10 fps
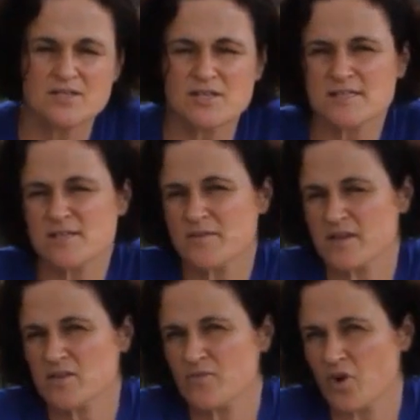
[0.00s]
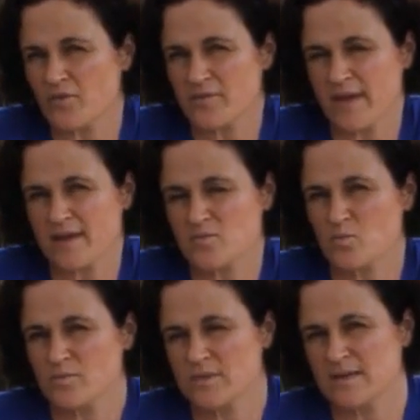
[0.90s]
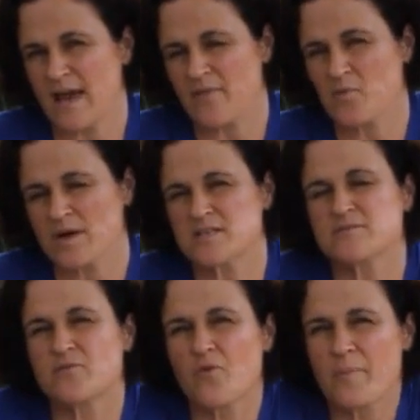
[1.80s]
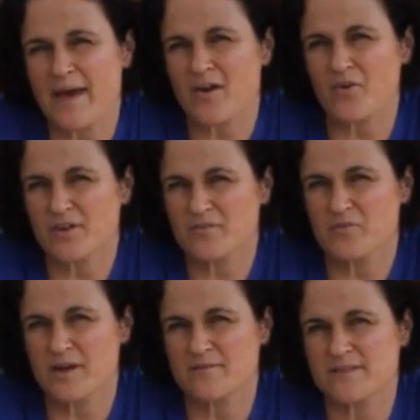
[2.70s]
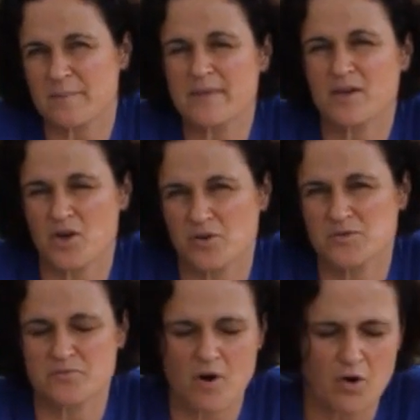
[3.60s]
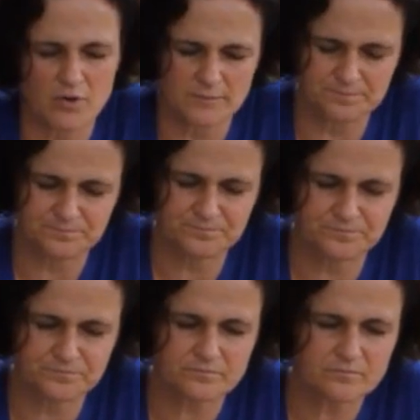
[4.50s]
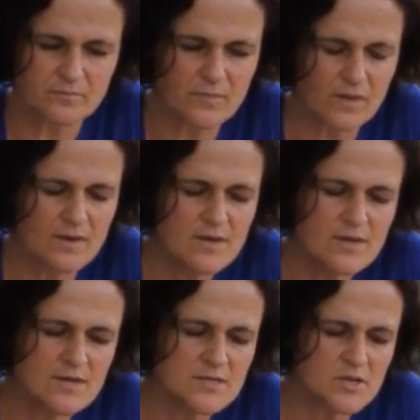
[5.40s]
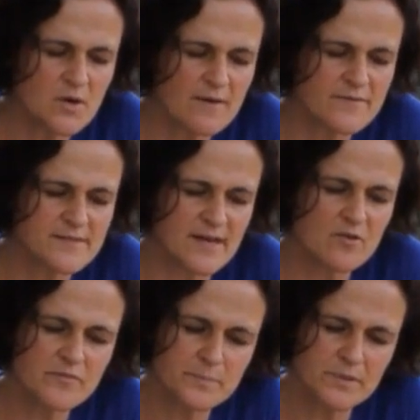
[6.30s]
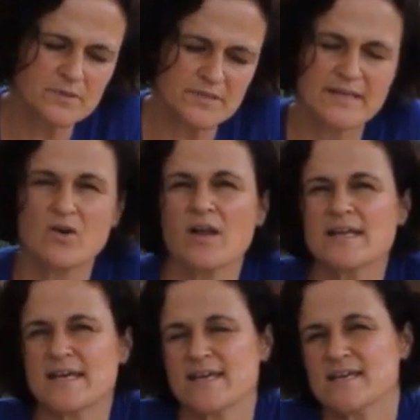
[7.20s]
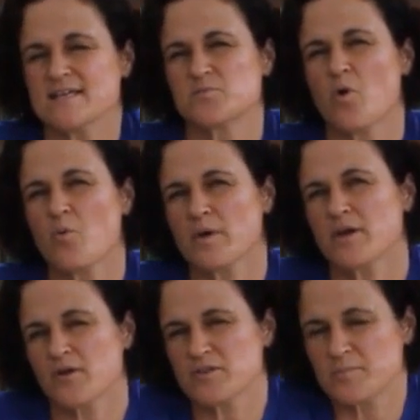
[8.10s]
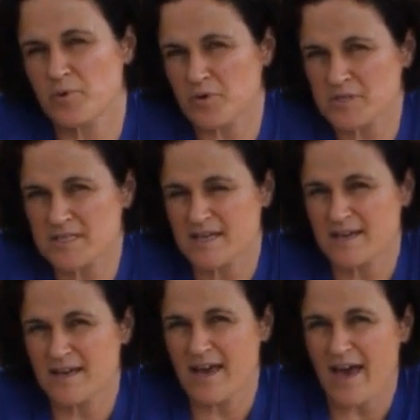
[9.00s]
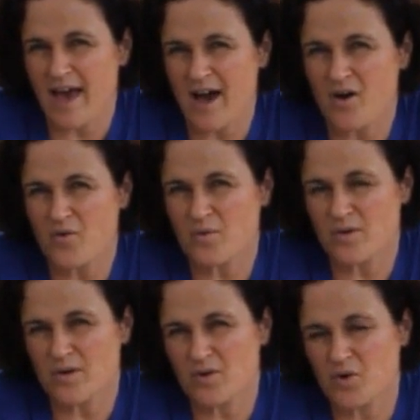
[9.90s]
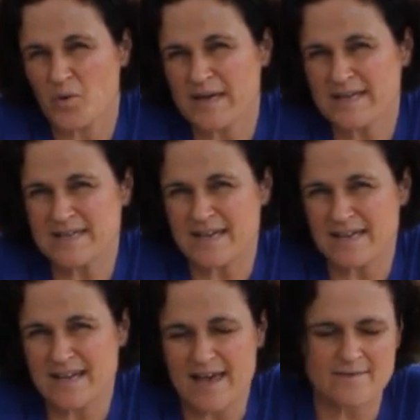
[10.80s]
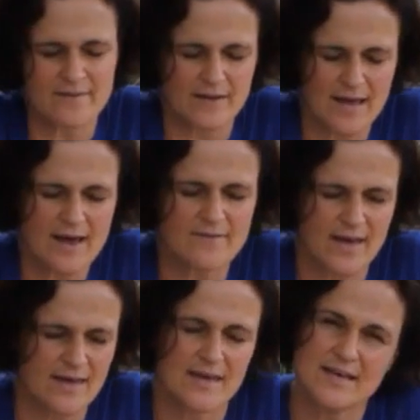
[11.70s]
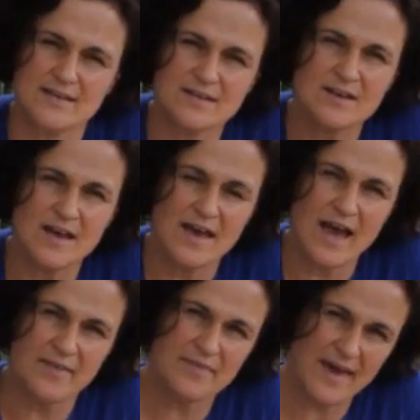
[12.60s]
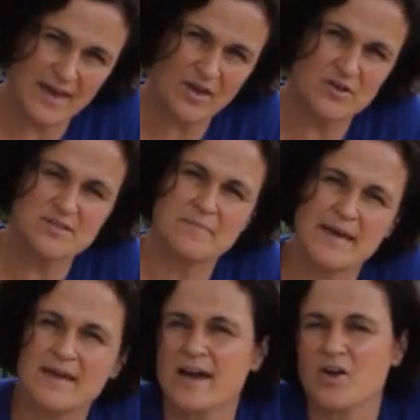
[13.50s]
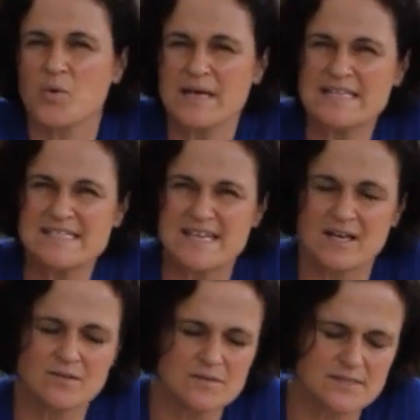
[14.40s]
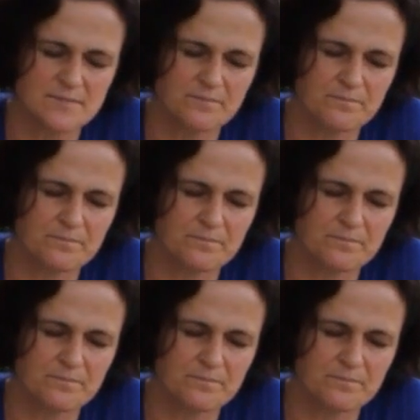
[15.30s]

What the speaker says: just so that you've got the other one to fall back on if something goes wrong. So a cell builder colony is what we're going to put our queen larvae in, and they are going to make our queen cells.